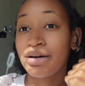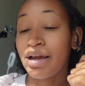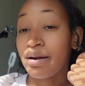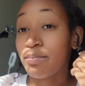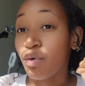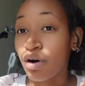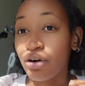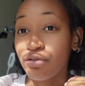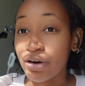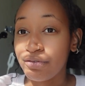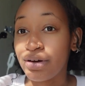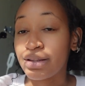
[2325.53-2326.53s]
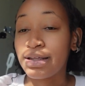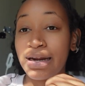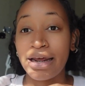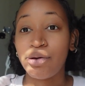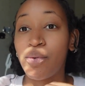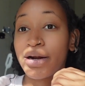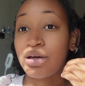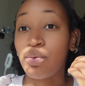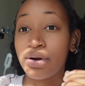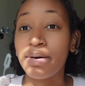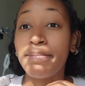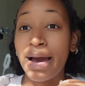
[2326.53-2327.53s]
and more horrific than anybody would
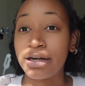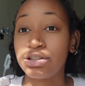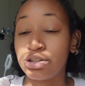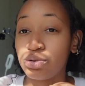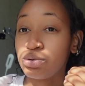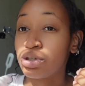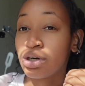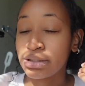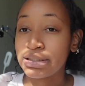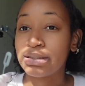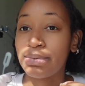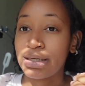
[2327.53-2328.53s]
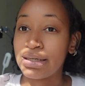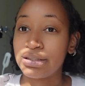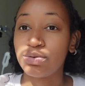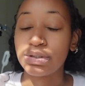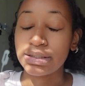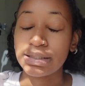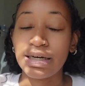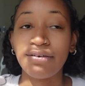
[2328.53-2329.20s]
imagine to turn somebody into a slave.